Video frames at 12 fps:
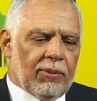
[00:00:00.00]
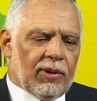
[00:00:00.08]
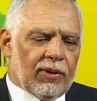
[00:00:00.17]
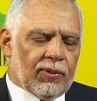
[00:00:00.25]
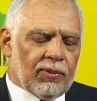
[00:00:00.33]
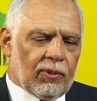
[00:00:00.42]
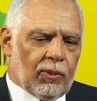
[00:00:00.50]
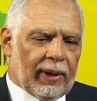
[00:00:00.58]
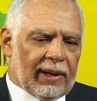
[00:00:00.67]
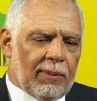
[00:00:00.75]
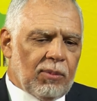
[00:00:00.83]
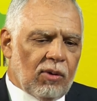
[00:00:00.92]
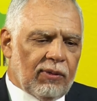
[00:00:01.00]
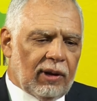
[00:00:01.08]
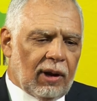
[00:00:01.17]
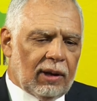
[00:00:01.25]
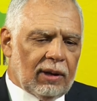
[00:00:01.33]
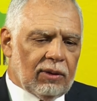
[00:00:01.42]
Just quickly moving
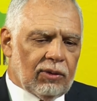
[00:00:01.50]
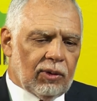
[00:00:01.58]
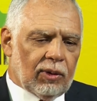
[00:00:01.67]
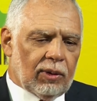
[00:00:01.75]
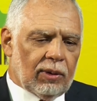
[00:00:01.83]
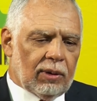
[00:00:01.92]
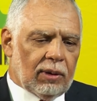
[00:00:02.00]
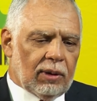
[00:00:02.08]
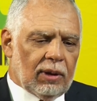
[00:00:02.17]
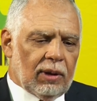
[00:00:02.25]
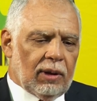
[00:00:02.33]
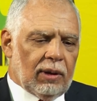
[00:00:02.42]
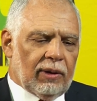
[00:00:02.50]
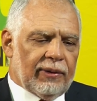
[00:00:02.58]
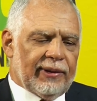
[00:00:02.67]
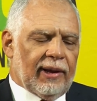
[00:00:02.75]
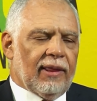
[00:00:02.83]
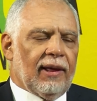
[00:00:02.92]
on to
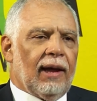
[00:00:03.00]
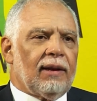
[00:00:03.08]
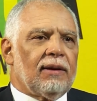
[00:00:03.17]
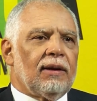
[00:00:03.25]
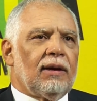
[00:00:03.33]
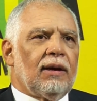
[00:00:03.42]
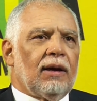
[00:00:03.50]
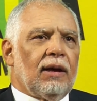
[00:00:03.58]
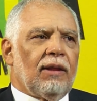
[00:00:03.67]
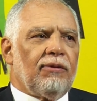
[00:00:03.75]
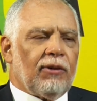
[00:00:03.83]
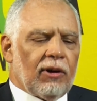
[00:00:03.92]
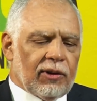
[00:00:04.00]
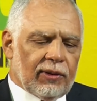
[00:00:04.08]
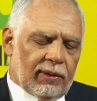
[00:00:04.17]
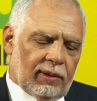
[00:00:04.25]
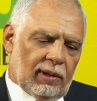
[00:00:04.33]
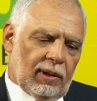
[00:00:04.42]
say that
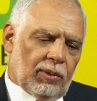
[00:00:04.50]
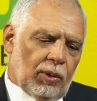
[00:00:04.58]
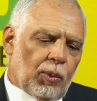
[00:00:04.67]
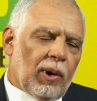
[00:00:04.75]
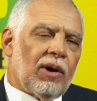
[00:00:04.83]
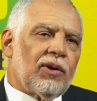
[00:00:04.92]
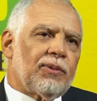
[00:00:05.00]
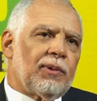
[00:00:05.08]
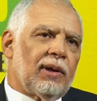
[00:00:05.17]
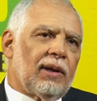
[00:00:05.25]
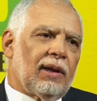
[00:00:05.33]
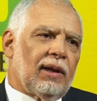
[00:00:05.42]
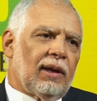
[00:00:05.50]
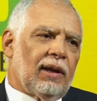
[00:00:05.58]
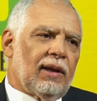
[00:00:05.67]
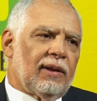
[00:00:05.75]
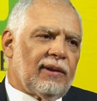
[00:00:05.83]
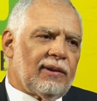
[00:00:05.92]
the warehouse
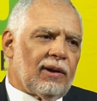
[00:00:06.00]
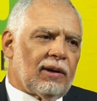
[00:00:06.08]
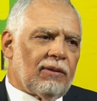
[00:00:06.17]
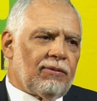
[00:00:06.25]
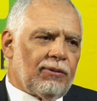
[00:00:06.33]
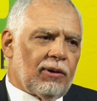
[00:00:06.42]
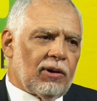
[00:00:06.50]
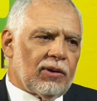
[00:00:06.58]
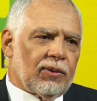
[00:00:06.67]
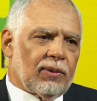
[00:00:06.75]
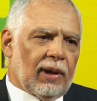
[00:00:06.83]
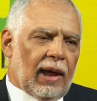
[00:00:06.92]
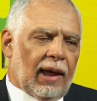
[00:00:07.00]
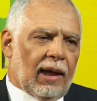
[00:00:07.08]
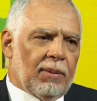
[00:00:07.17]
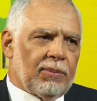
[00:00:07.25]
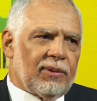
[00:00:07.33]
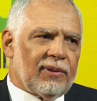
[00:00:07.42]
is a sort of first
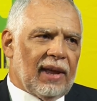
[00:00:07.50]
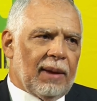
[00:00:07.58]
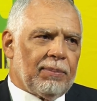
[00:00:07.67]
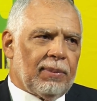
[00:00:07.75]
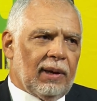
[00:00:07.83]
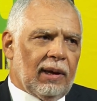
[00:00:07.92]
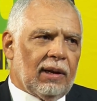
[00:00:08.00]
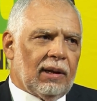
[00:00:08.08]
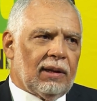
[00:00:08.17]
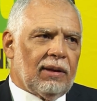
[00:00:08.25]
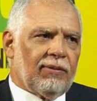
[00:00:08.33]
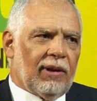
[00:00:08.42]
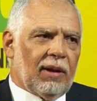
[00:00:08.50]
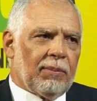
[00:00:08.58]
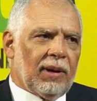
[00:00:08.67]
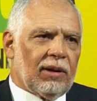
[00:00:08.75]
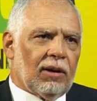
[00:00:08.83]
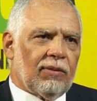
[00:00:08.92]
step in our
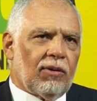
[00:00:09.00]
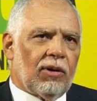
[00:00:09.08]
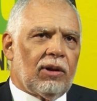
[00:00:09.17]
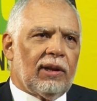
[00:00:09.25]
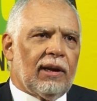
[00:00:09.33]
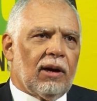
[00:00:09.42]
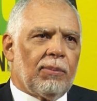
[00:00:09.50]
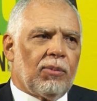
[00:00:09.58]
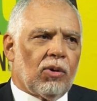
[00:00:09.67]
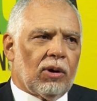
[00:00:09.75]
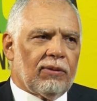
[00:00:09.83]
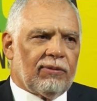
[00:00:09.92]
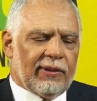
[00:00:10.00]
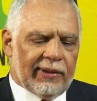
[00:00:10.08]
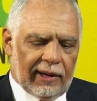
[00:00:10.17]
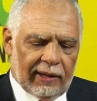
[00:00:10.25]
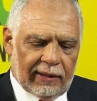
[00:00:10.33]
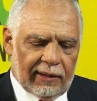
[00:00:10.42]
development of our near port
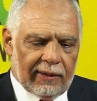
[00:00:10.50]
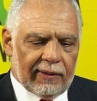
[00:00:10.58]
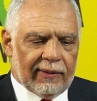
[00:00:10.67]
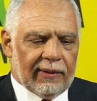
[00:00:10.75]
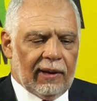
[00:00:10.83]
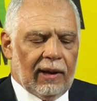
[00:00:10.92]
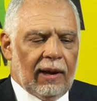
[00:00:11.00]
facilities